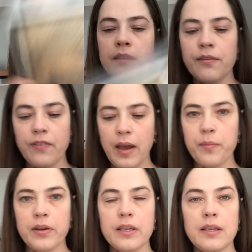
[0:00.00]
and the
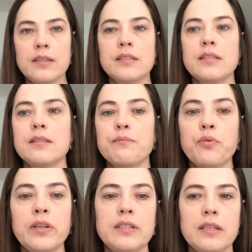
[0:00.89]
fabric is
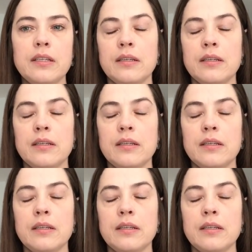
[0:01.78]
printed.